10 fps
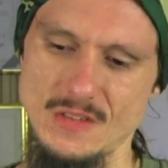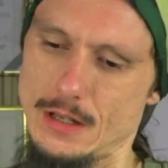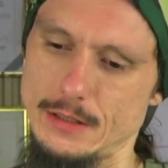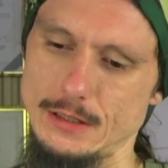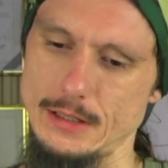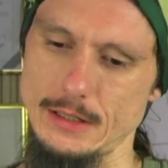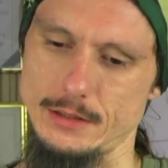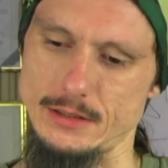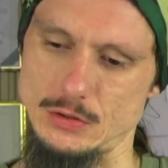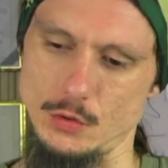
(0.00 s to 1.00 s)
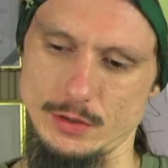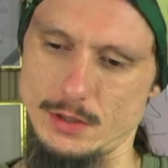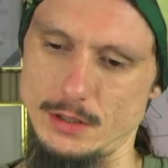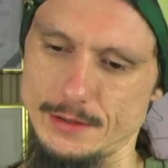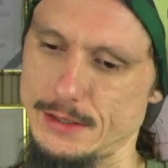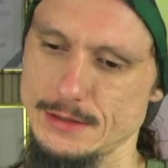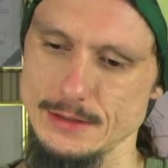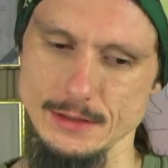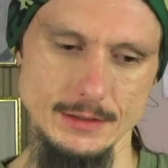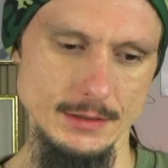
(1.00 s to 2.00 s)
and neglecting social contacts,
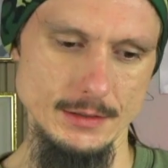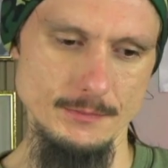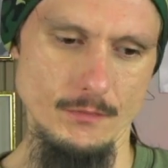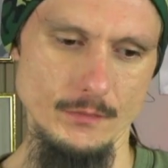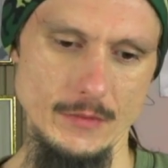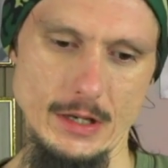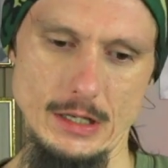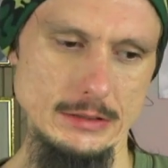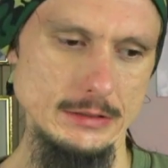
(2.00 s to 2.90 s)
and yeah,